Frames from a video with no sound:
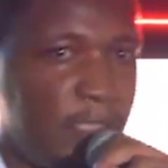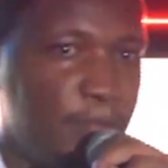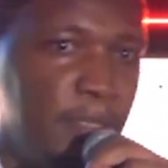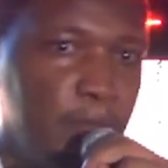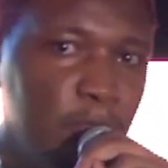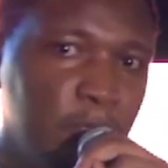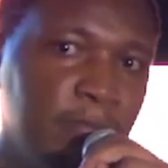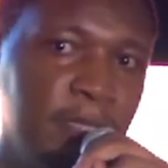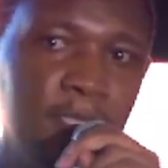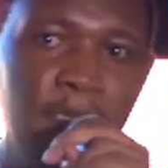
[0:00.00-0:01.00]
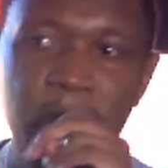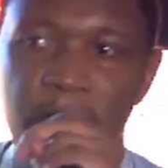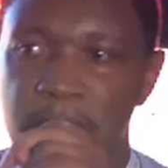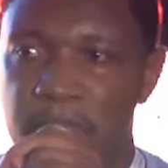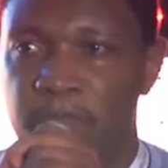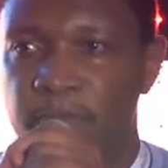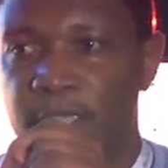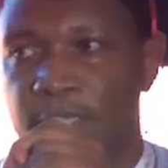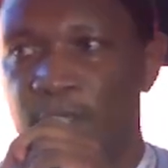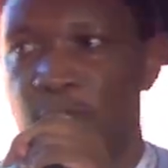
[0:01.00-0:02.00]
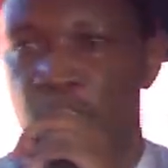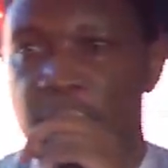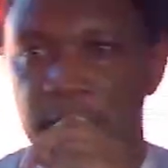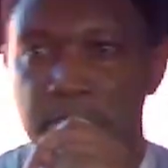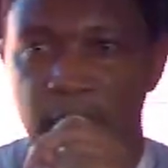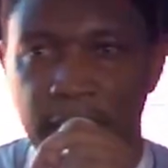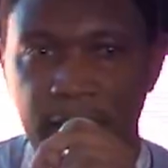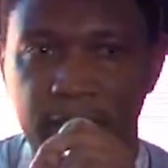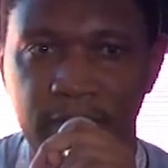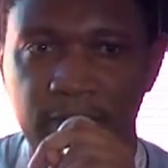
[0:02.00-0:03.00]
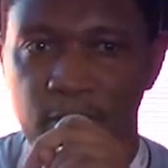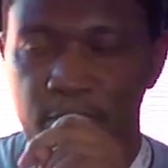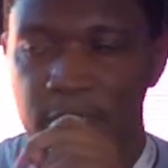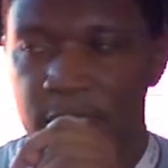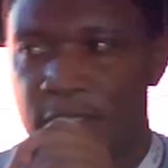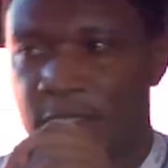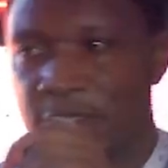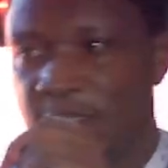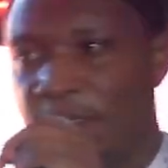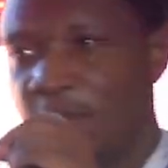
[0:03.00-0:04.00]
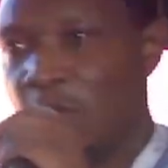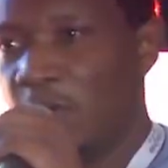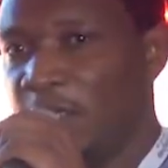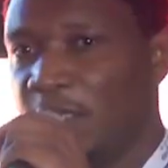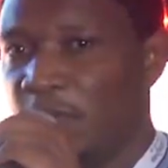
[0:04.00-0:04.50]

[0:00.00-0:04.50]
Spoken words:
spend most of my time doing back-end development, working